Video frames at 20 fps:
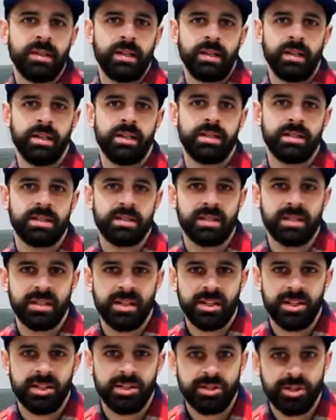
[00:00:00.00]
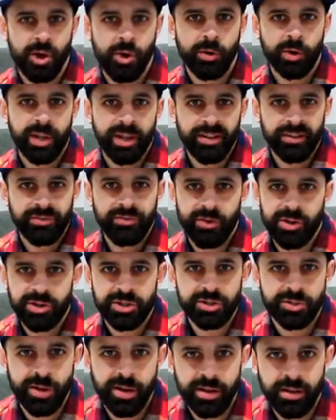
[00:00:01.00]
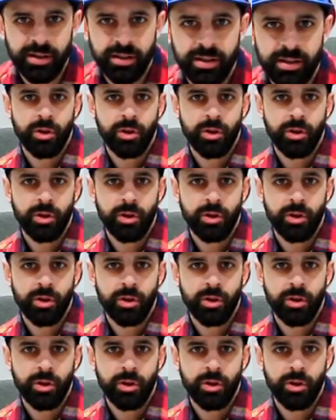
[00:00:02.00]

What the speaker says: is don't get frustrated.